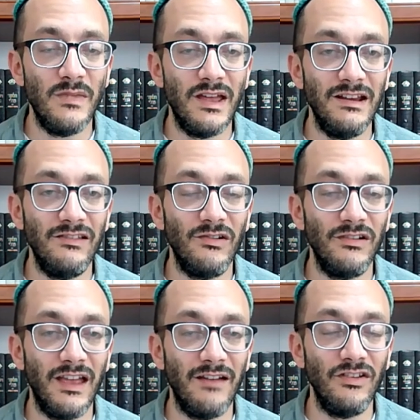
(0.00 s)
humanity is
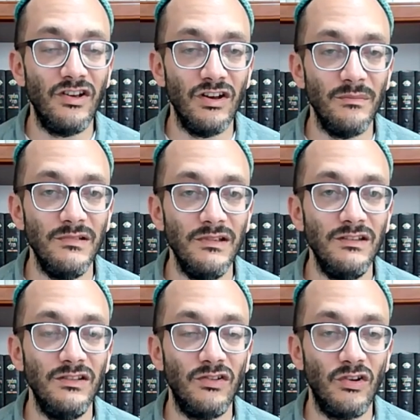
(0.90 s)
going to have to come
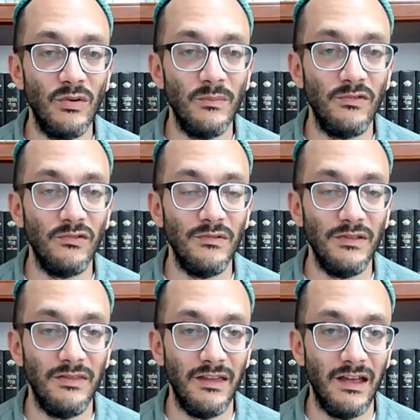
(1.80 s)
to terms
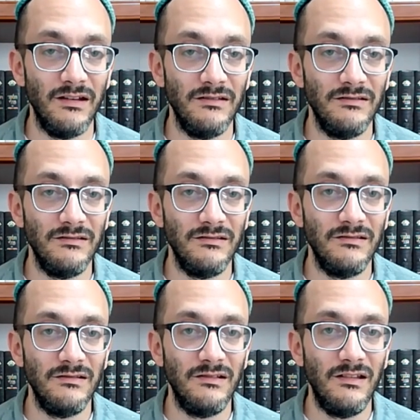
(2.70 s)
with that.
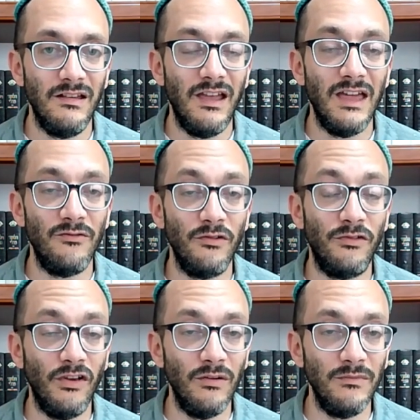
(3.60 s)
And for
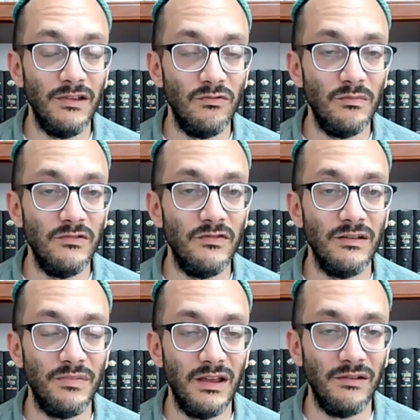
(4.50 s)
some, it will be
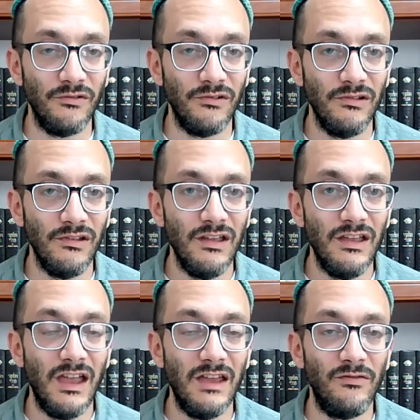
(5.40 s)
very painful.
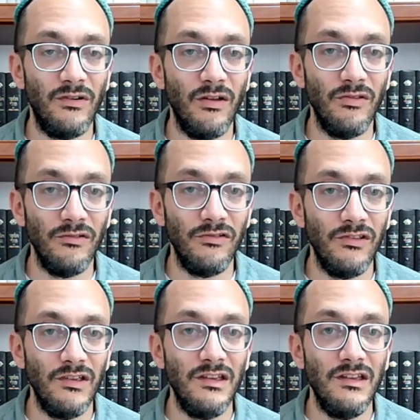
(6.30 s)
And for
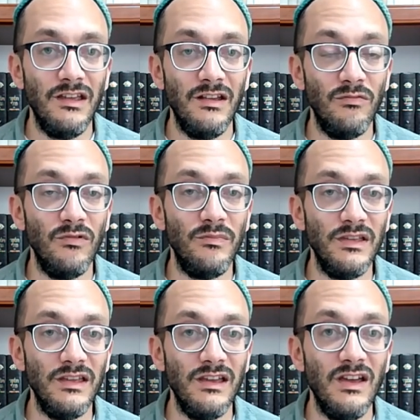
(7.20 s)
others, it will
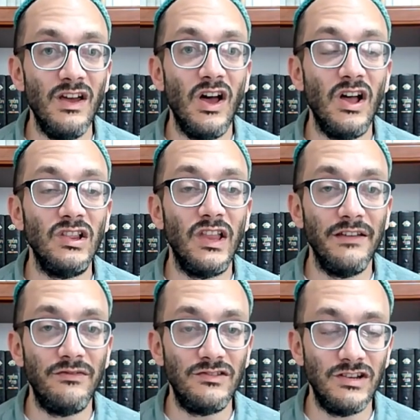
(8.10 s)
be a
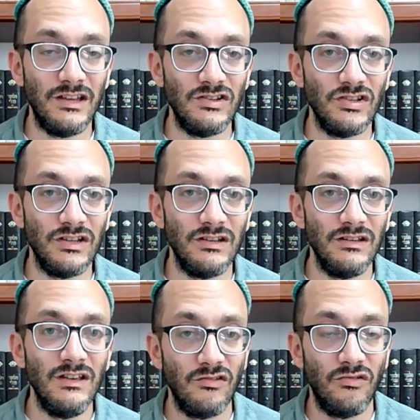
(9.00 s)
life
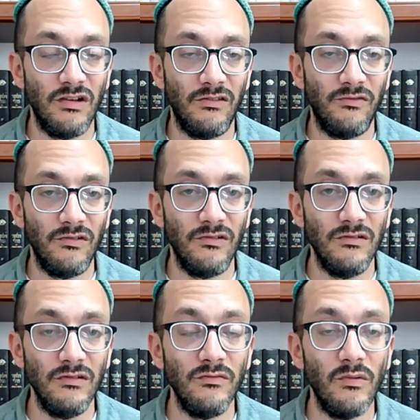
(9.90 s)
changing
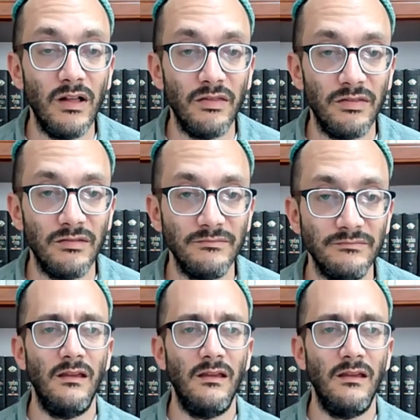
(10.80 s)
transfer of wealth.